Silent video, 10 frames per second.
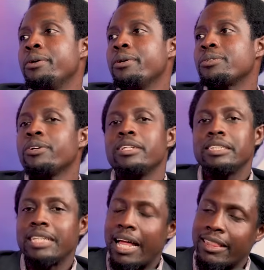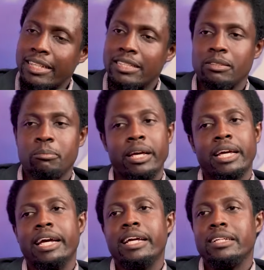So these are things. But
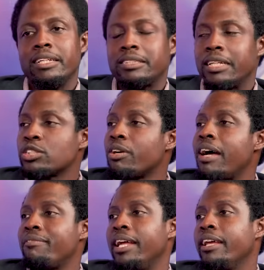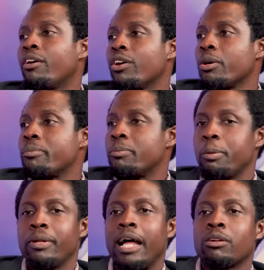again, it's a survival economy.
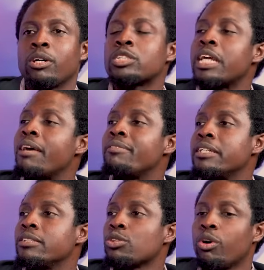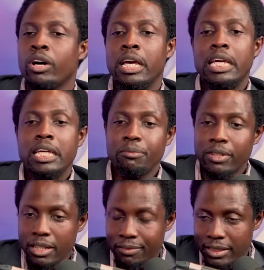People are not thriving. So
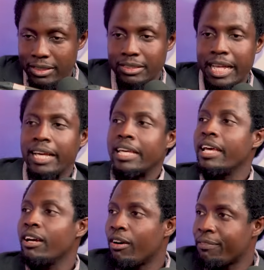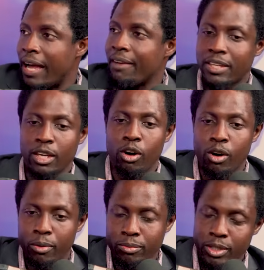even if it's 10K or 5K
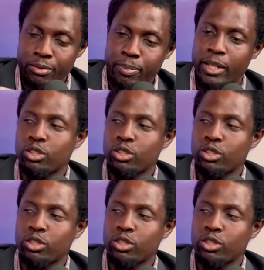or the plate